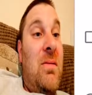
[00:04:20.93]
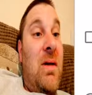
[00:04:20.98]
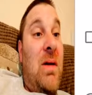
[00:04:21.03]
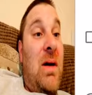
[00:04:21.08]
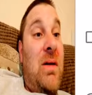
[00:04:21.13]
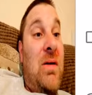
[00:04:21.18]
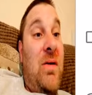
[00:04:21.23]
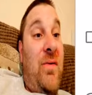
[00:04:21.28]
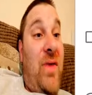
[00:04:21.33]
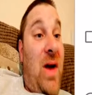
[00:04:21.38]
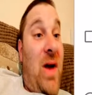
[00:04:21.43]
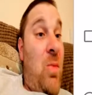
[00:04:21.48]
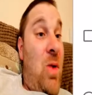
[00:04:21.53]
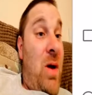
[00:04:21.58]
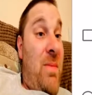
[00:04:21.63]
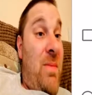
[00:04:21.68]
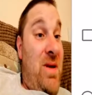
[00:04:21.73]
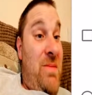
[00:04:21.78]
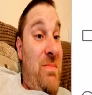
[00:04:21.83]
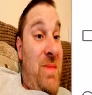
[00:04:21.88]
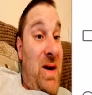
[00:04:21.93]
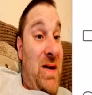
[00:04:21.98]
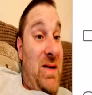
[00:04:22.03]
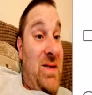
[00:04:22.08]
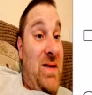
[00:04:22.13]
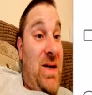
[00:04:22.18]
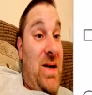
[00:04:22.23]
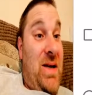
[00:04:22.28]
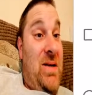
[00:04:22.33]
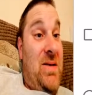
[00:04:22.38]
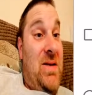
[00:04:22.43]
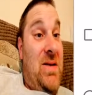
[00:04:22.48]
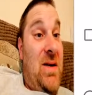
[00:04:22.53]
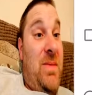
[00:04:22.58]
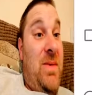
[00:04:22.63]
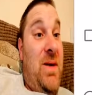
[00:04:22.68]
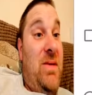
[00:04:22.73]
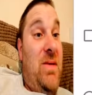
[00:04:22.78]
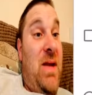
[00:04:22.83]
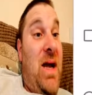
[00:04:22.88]
I'll define what I mean by science. I
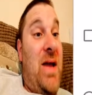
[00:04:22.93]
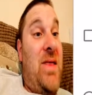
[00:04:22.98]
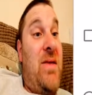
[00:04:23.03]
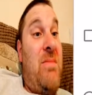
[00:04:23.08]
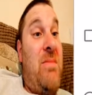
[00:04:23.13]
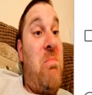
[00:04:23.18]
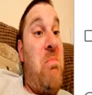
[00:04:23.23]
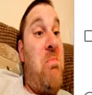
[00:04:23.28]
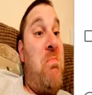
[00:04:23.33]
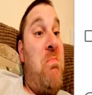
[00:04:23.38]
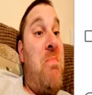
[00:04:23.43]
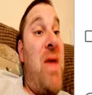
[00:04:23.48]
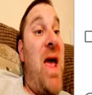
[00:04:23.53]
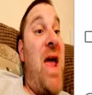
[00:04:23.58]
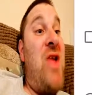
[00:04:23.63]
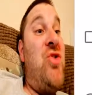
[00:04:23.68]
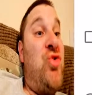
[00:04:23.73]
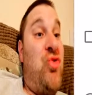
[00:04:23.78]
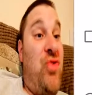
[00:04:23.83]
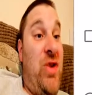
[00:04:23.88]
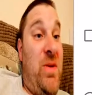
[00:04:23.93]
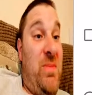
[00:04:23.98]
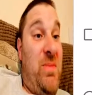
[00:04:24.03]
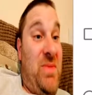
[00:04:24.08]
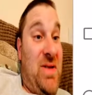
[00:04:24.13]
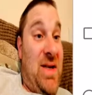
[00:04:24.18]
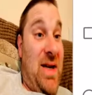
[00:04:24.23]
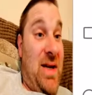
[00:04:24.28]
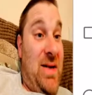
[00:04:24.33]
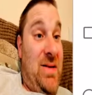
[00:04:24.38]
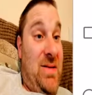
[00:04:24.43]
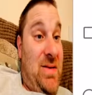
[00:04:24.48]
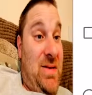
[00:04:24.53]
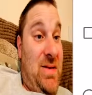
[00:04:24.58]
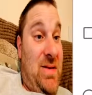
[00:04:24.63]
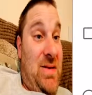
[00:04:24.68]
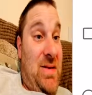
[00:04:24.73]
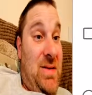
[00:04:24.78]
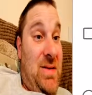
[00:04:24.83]
mean like the mainstream science.